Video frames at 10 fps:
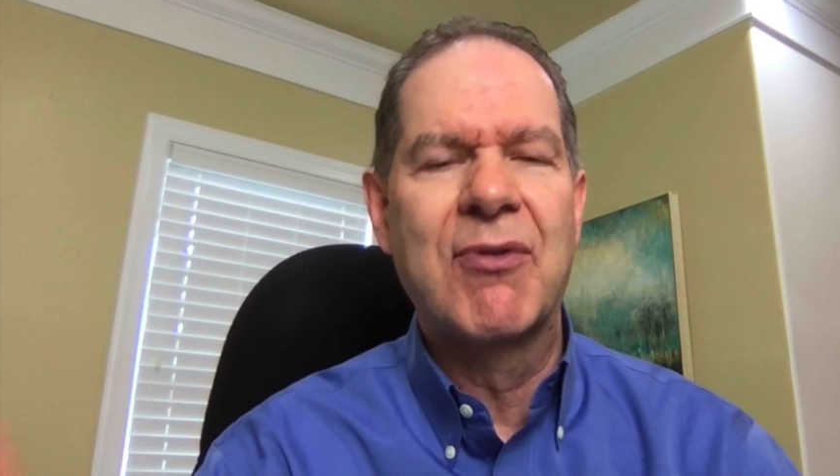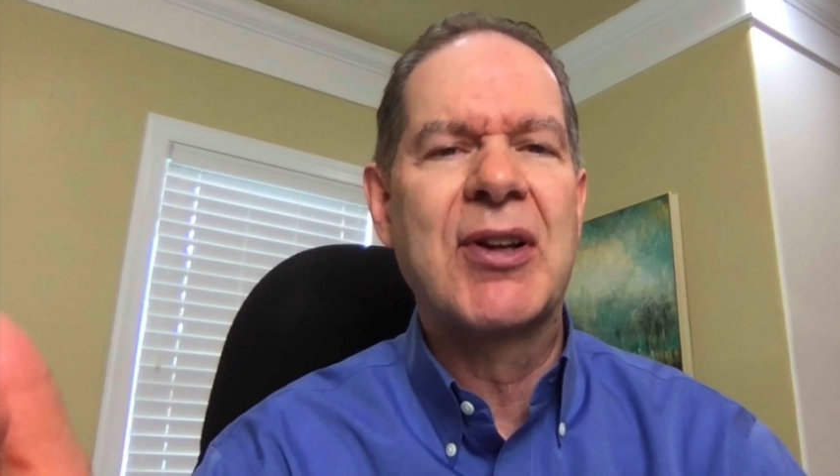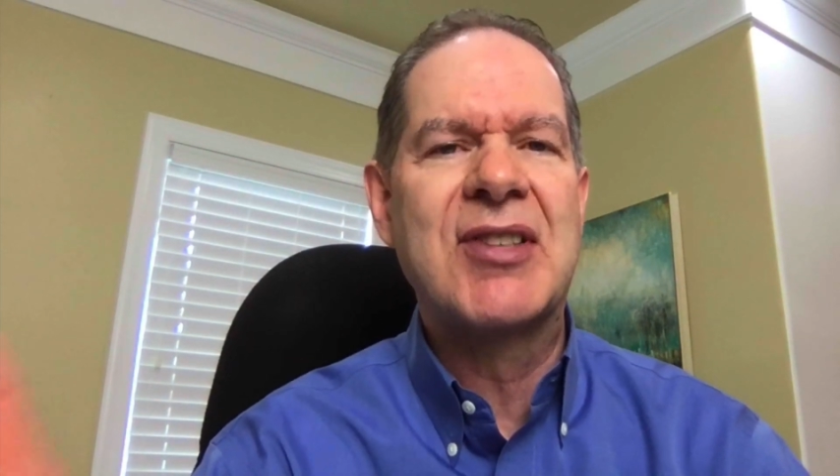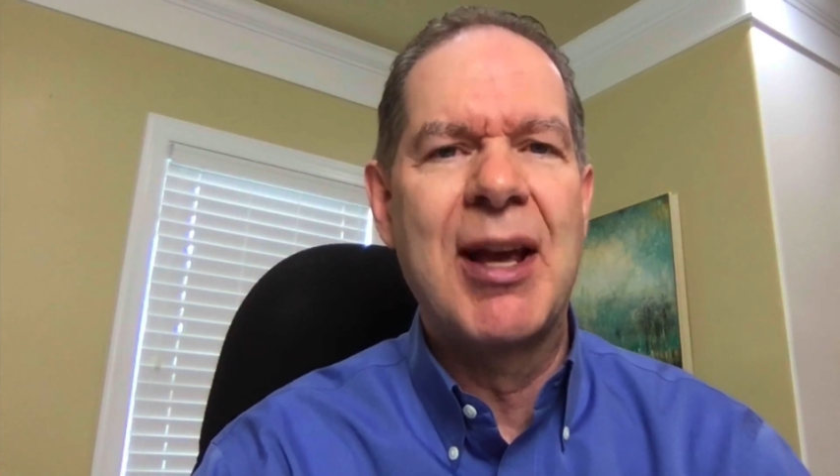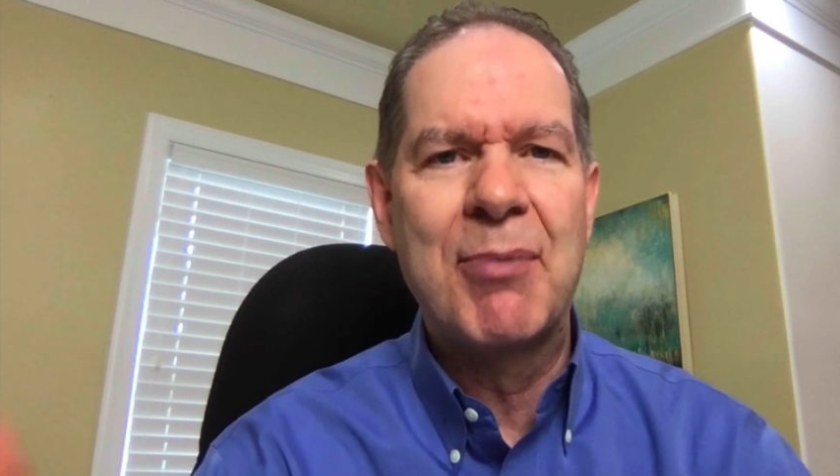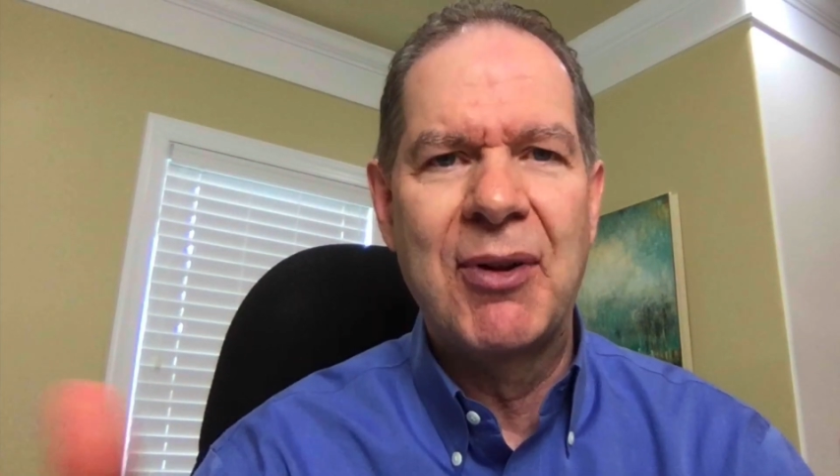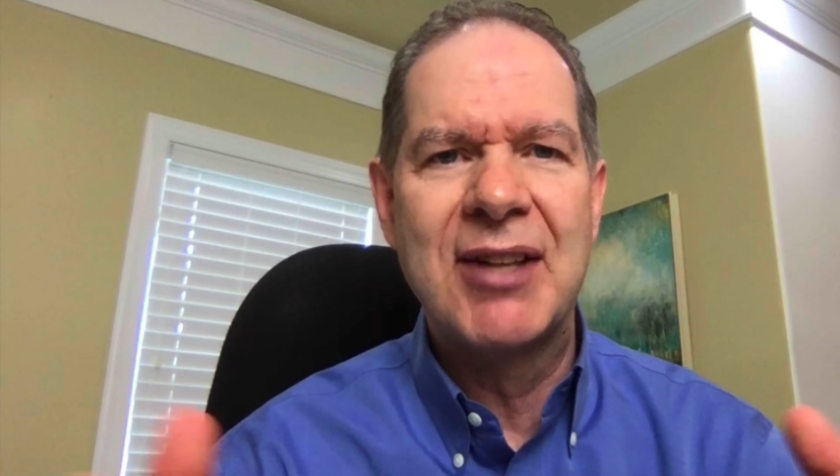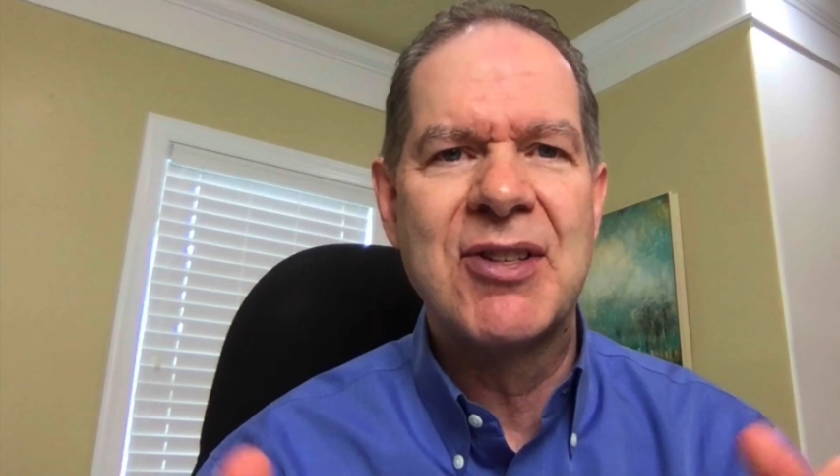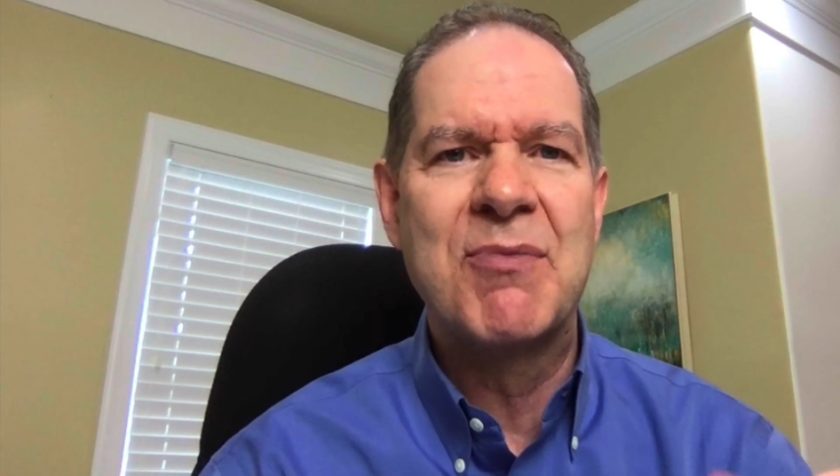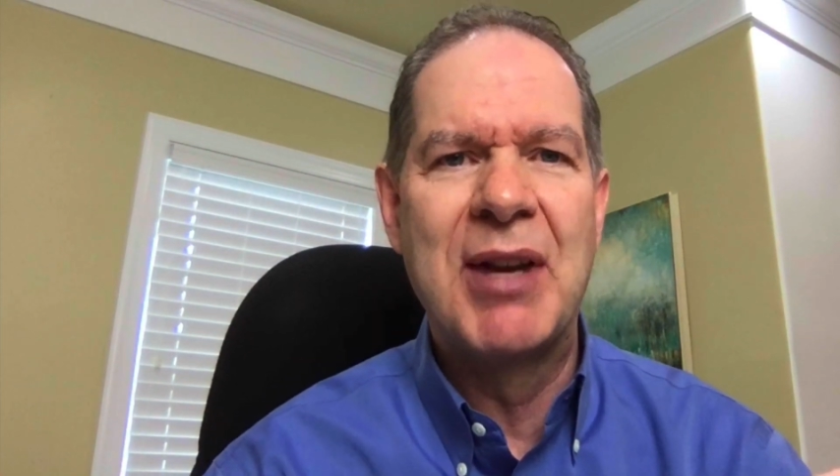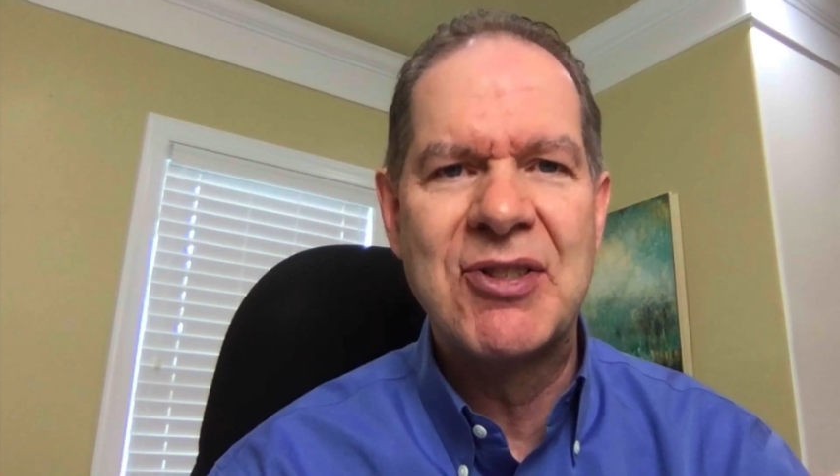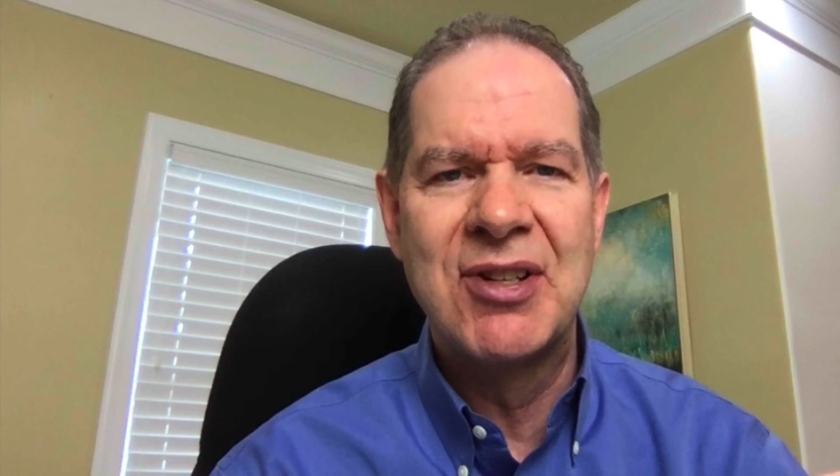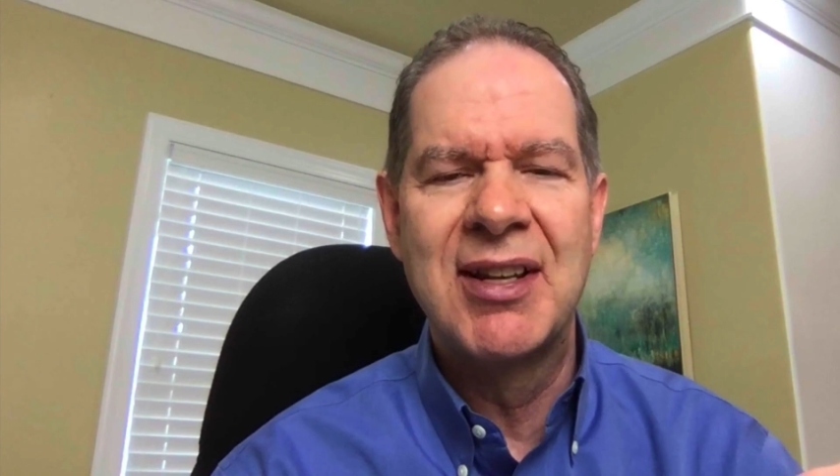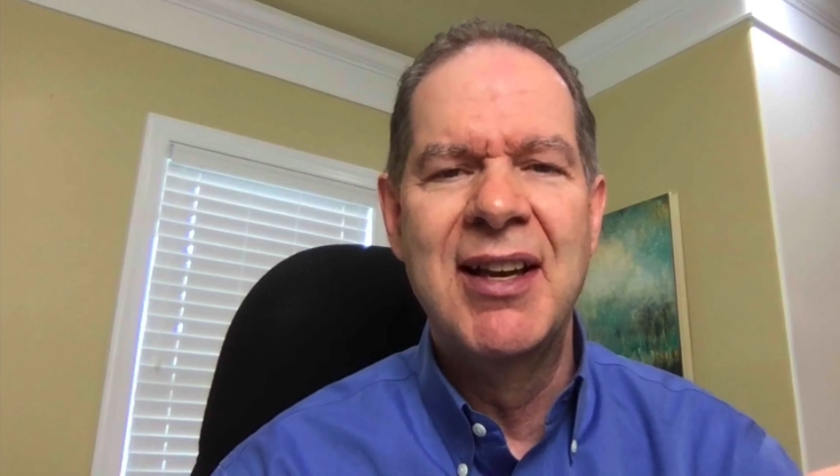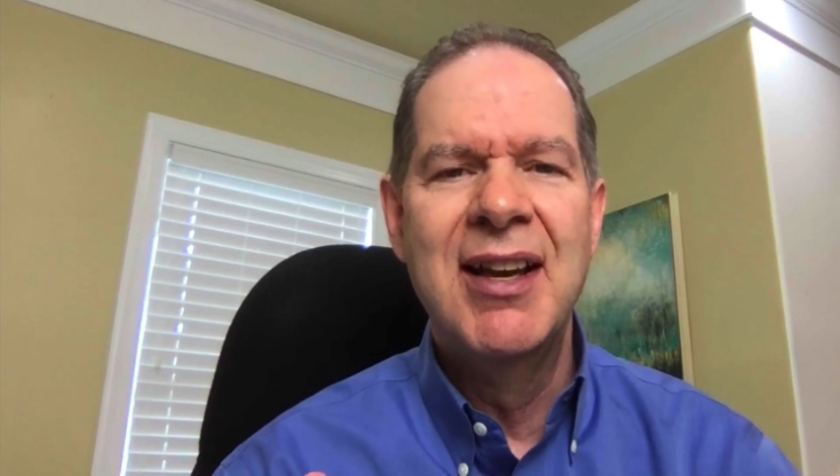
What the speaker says: For example, I just mentioned,